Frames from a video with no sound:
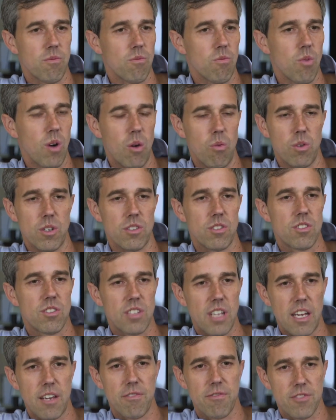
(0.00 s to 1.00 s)
what was
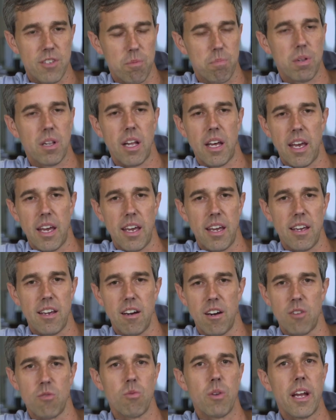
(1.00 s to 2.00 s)
safe to
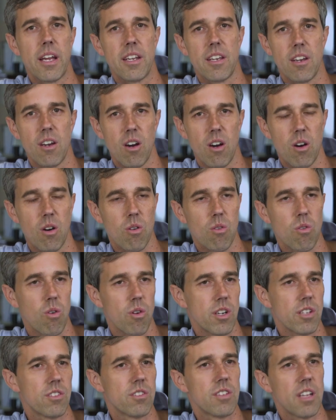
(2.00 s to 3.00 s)
play on radio
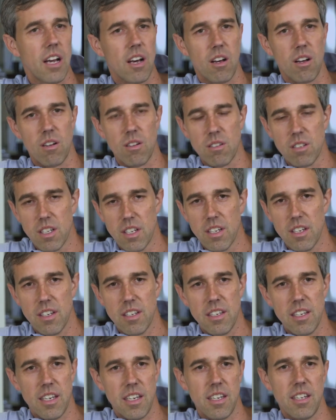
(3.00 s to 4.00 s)
or to sell
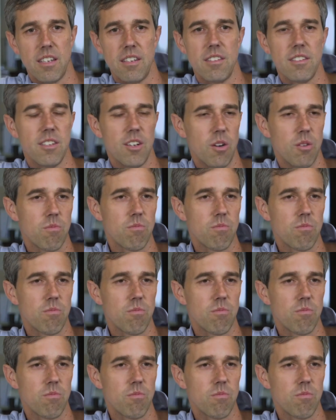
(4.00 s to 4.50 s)
in,